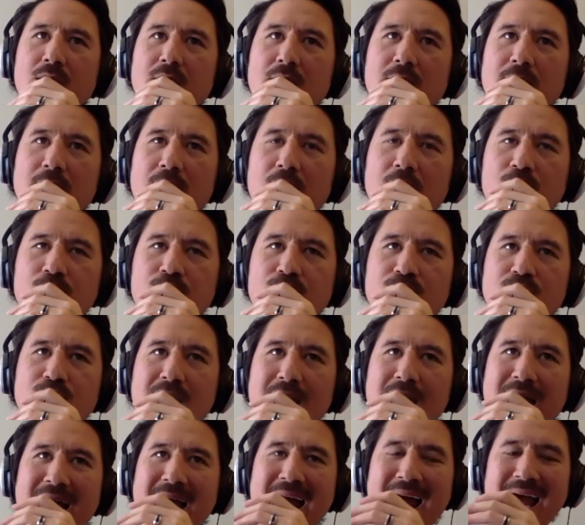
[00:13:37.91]
you know,
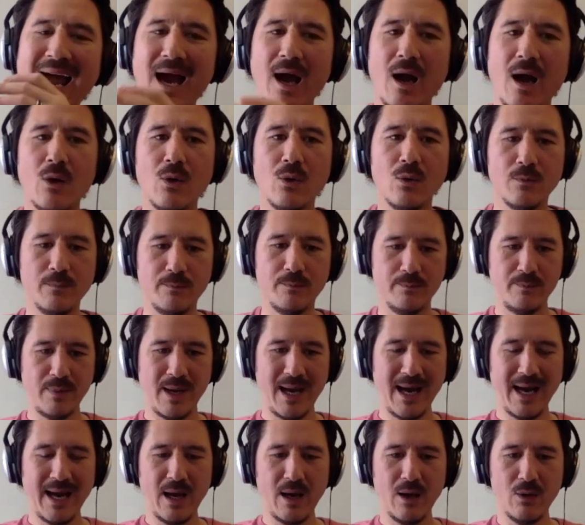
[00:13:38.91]
How,
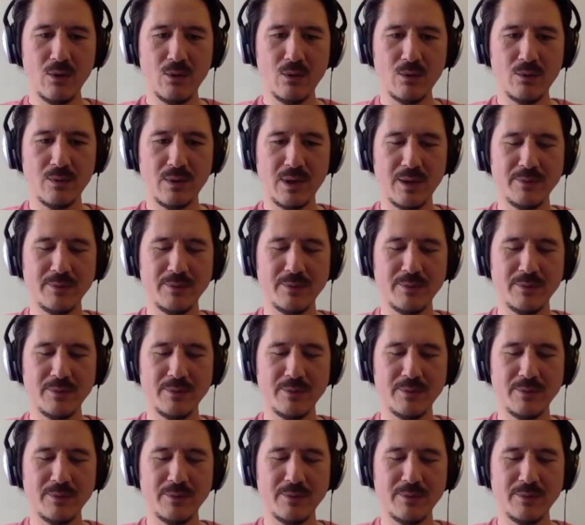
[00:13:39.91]
how,